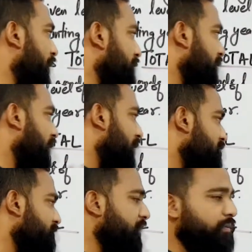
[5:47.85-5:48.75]
And the
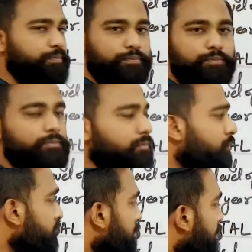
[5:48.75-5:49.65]
last one,
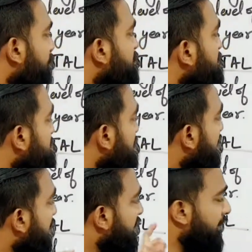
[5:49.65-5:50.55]
which is
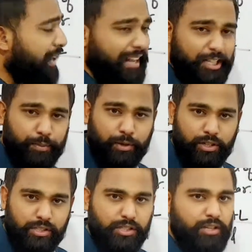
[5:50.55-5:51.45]
net
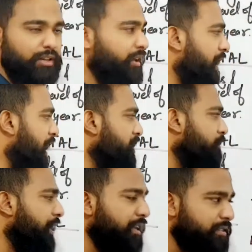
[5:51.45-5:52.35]
exports,
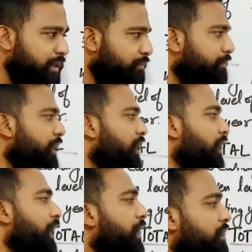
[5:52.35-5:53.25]
X minus M.
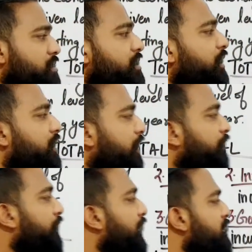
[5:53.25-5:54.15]
It is the
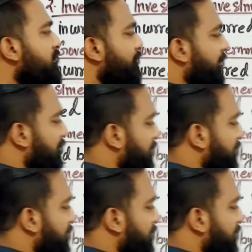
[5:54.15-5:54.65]
difference